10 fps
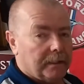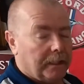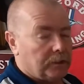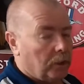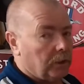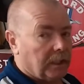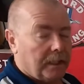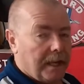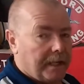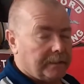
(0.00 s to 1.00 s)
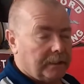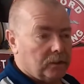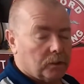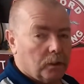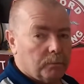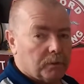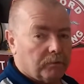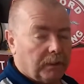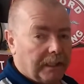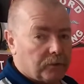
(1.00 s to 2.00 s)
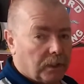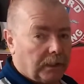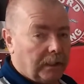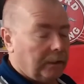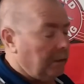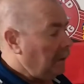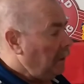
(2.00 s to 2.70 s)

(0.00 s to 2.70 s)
They don't connect in terms of electrically,